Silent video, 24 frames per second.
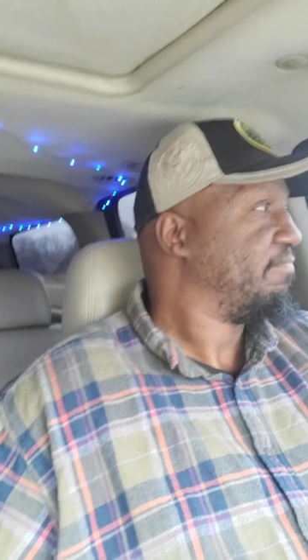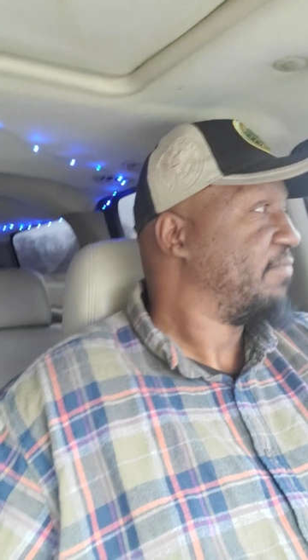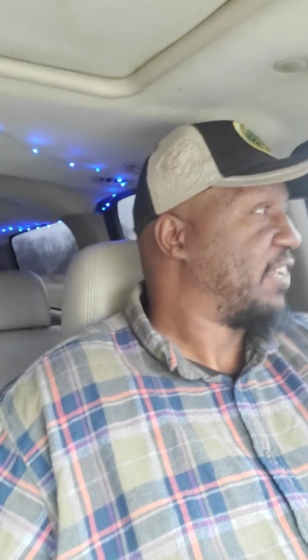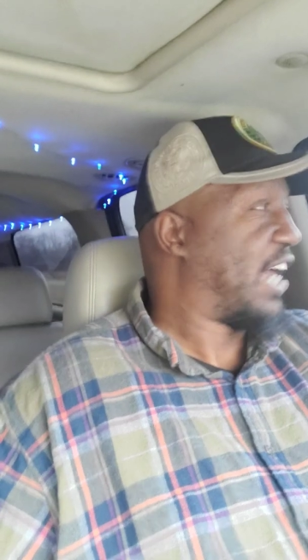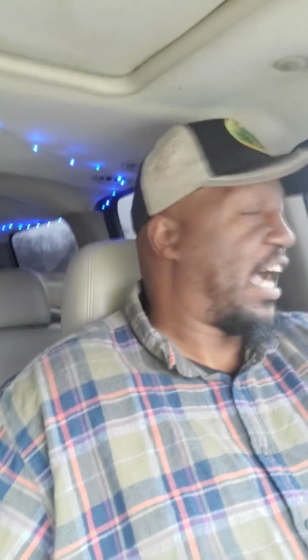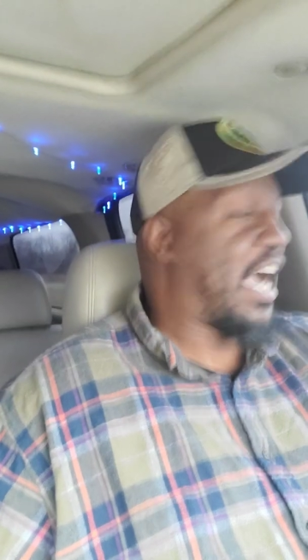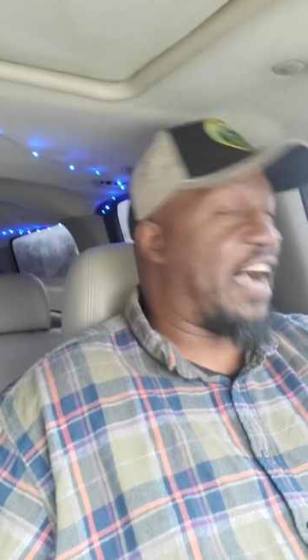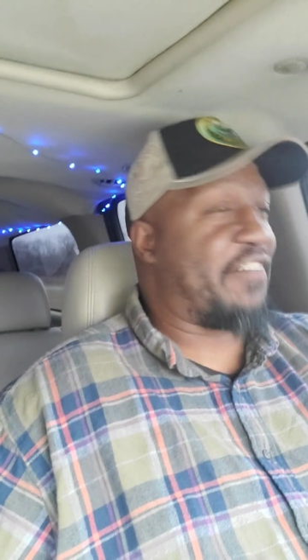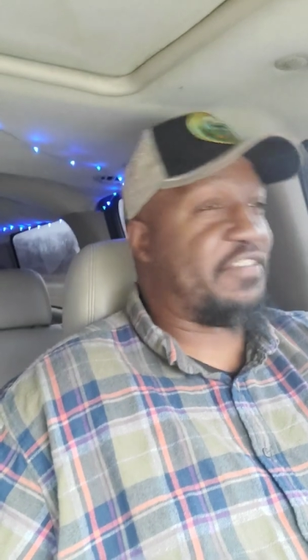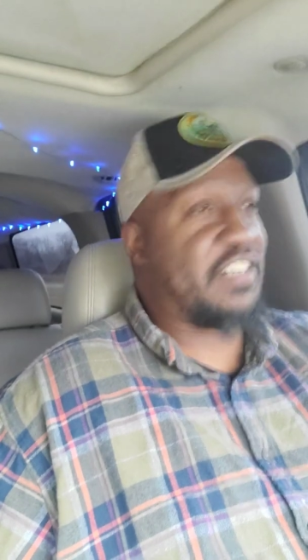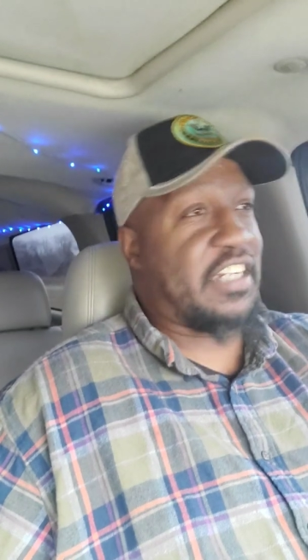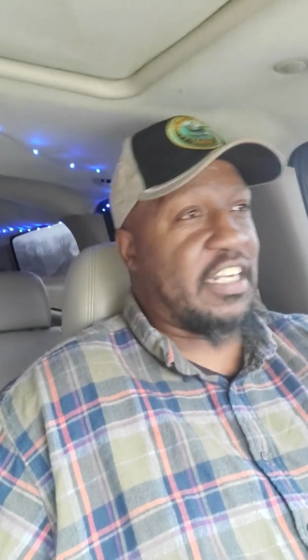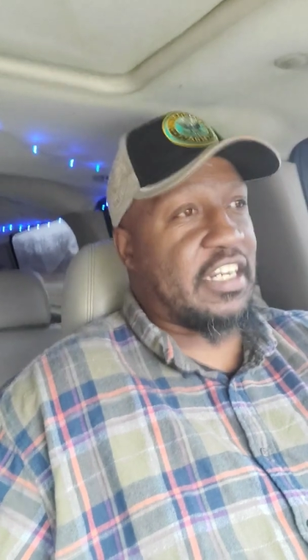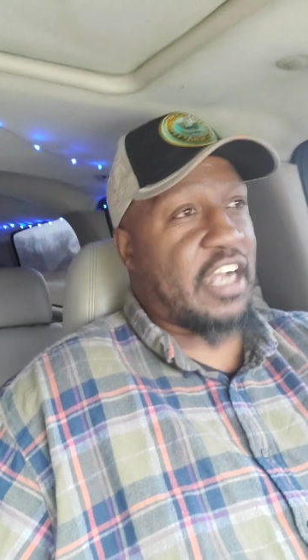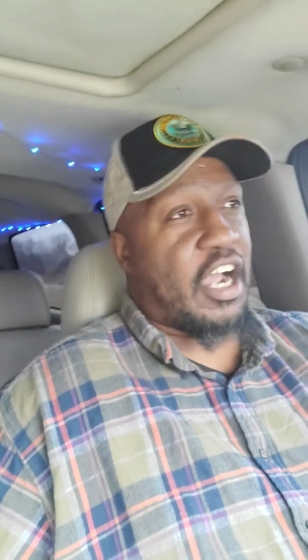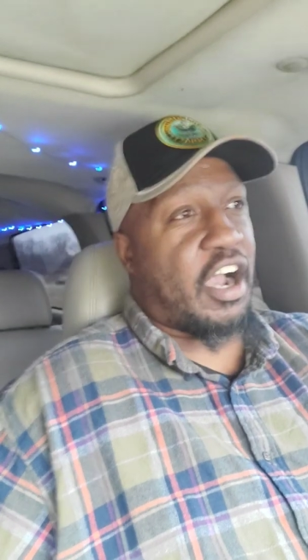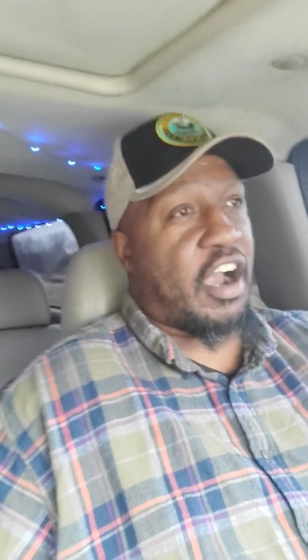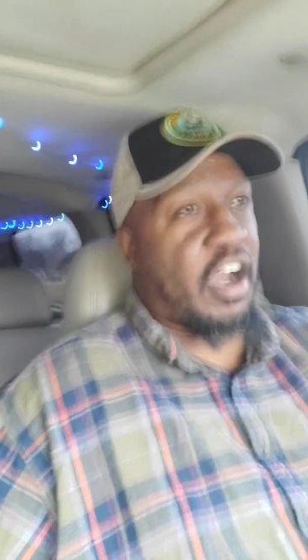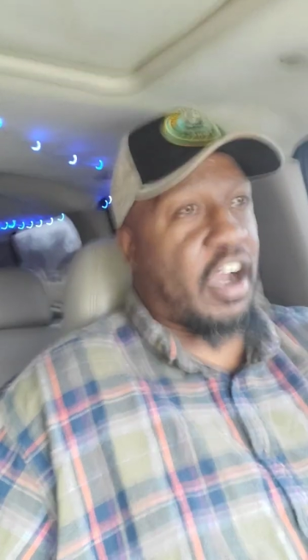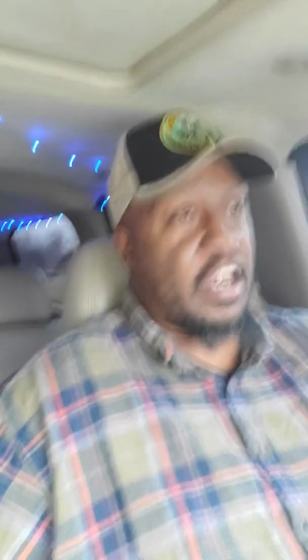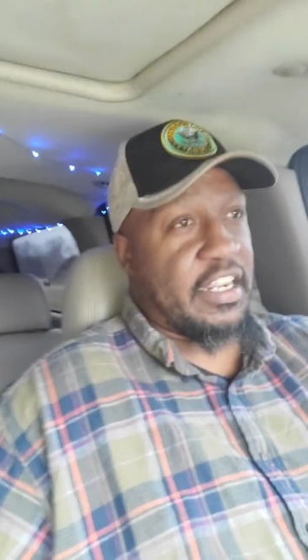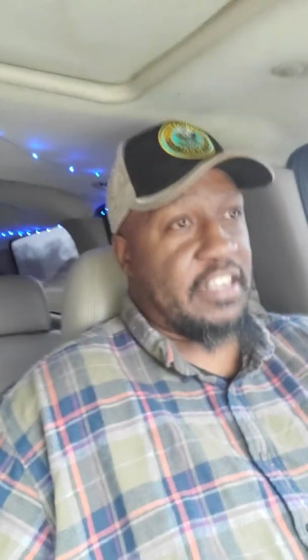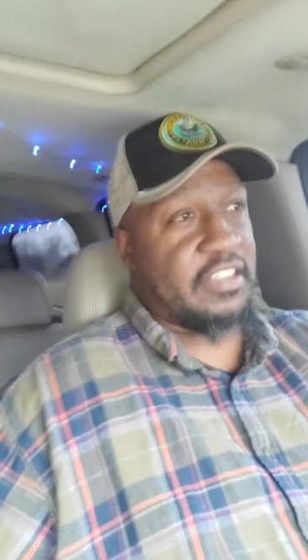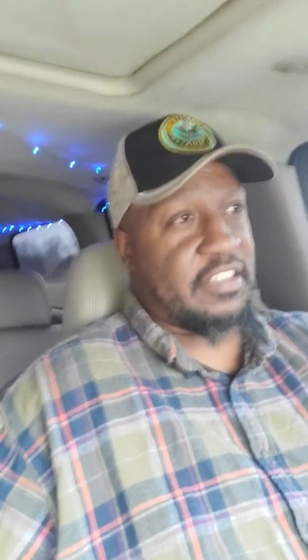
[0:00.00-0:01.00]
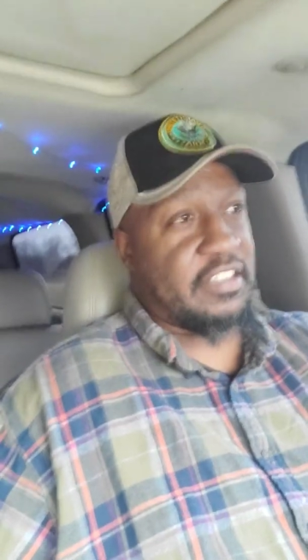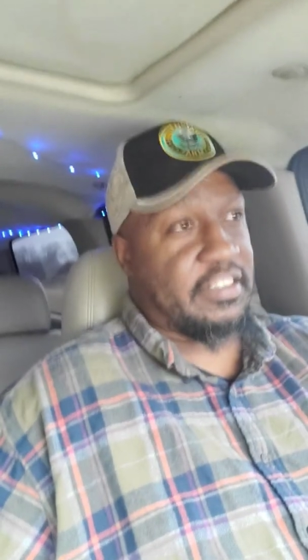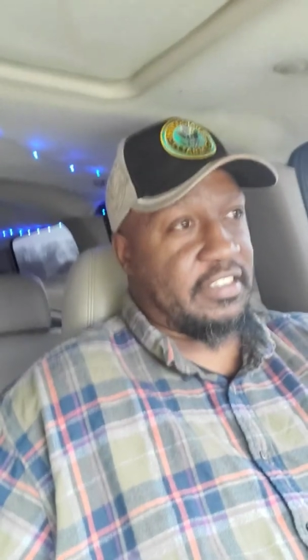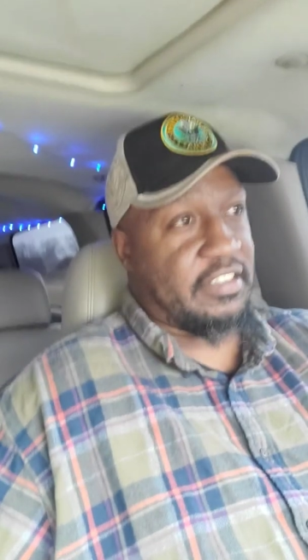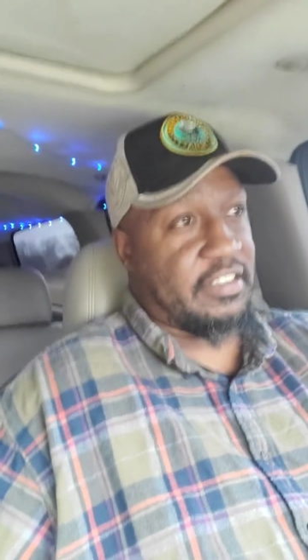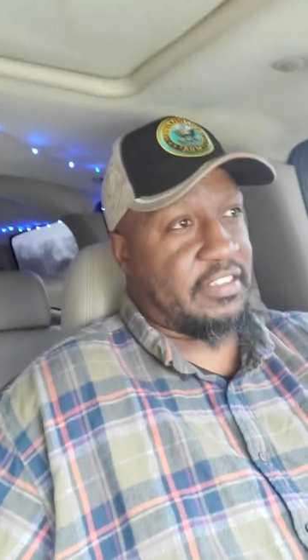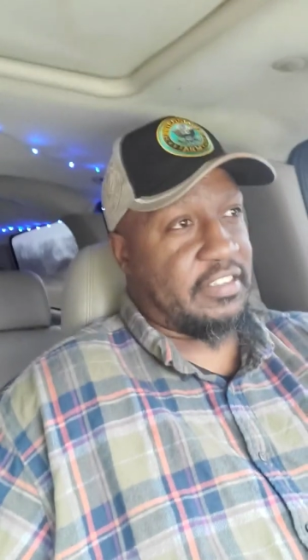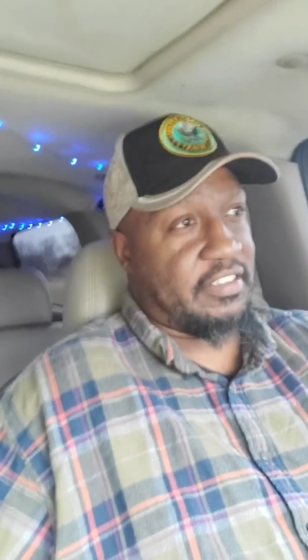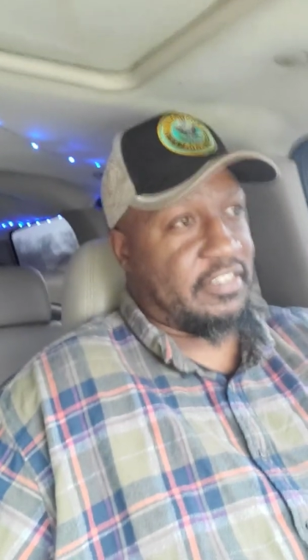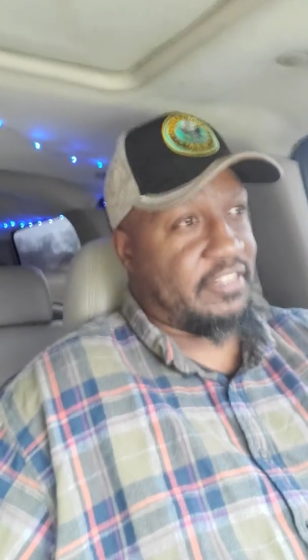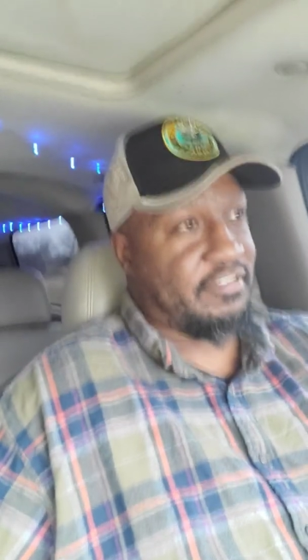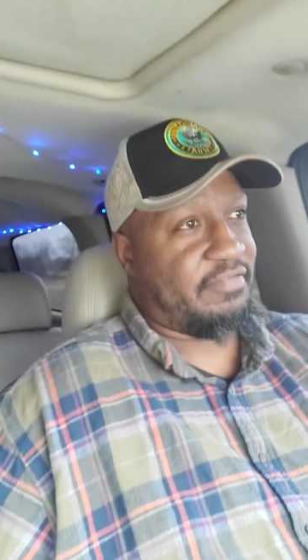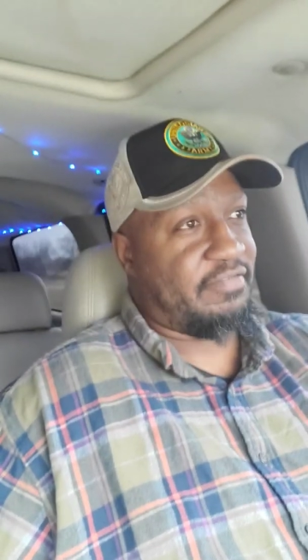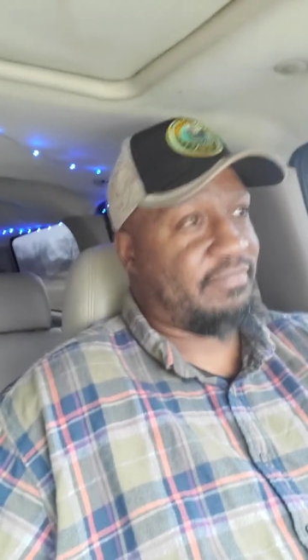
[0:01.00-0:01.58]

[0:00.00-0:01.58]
I've done audits.